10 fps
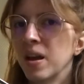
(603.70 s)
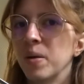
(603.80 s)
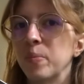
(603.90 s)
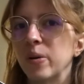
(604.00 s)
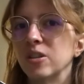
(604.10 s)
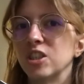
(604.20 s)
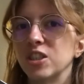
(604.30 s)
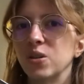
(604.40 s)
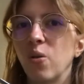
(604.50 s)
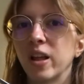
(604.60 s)
but she's
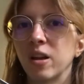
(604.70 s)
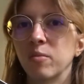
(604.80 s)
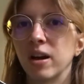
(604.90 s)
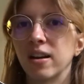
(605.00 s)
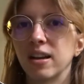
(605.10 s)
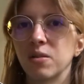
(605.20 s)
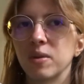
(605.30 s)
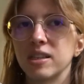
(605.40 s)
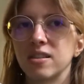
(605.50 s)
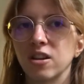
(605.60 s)
talking about it
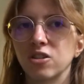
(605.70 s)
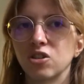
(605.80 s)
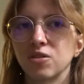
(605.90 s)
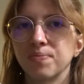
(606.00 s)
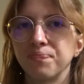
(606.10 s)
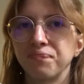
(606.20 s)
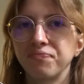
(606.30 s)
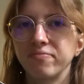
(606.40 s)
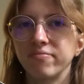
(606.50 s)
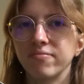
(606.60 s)
with such
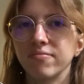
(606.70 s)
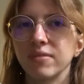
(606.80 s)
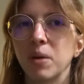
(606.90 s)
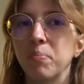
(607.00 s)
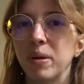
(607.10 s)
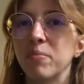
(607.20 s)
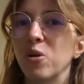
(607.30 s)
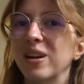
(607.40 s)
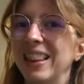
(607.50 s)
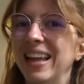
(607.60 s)
a bit more
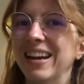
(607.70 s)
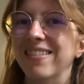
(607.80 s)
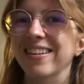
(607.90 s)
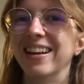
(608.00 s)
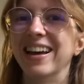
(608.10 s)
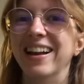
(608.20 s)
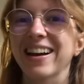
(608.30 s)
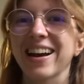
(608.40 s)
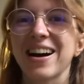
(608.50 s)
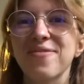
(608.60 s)
clearer than I
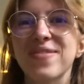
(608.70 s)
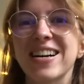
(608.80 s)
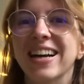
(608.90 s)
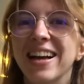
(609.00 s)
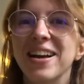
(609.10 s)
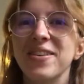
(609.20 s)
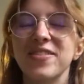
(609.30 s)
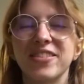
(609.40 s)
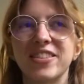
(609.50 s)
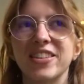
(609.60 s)
am.
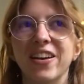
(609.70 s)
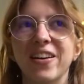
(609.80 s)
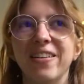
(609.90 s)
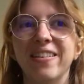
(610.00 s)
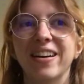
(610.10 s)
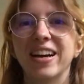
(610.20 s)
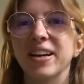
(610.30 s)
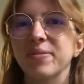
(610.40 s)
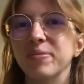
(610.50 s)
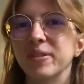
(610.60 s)
So
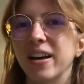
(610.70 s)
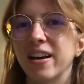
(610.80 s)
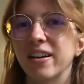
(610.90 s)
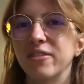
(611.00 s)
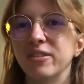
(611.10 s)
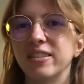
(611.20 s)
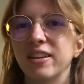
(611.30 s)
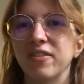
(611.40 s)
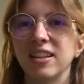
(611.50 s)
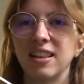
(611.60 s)
um, I would
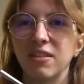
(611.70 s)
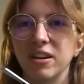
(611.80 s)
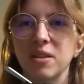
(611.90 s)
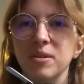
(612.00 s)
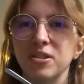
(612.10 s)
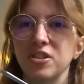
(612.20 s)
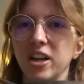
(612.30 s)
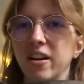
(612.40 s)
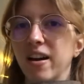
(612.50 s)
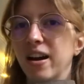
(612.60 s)
definitely recommend to
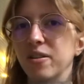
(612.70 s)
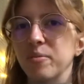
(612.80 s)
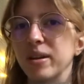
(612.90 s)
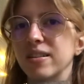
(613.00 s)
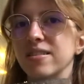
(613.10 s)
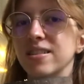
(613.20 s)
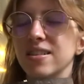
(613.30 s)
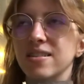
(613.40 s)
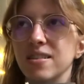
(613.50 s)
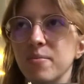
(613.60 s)
check her out because
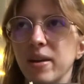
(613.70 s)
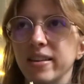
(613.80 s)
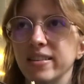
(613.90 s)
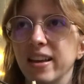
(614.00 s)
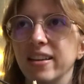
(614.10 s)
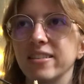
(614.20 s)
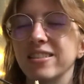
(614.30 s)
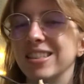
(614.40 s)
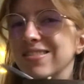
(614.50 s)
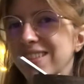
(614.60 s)
she's amazing.
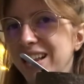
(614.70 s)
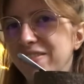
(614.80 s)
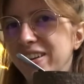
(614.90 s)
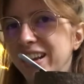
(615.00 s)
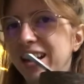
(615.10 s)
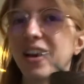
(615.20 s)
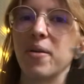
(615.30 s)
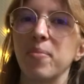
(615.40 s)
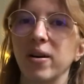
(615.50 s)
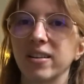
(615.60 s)
She's really funny. Her
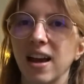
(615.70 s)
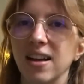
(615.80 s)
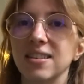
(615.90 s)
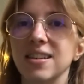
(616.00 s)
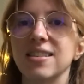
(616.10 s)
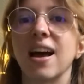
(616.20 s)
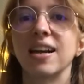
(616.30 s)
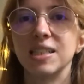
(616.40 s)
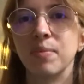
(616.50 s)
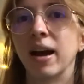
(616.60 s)
podcast is
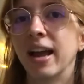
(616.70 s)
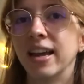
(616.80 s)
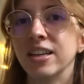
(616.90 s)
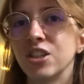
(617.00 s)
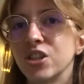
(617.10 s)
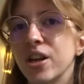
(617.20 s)
Acting My Age